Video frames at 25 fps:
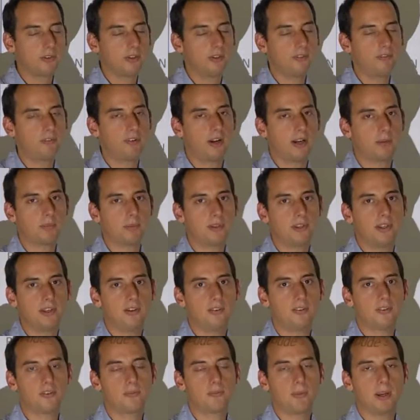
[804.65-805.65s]
in the
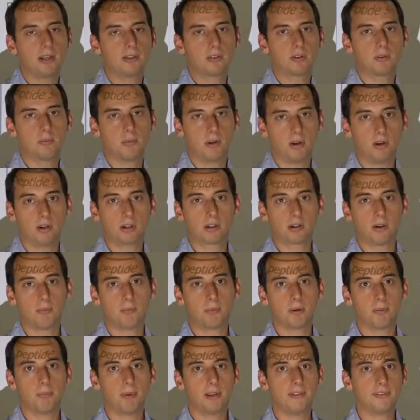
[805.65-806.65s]
fragmentation spectrum are
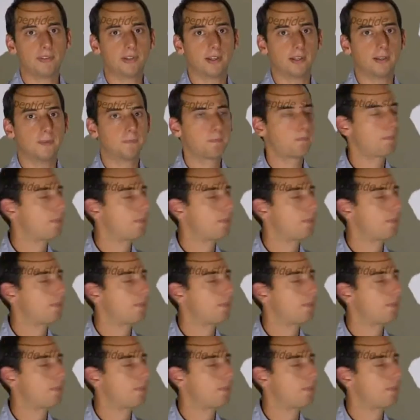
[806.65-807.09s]
complementary.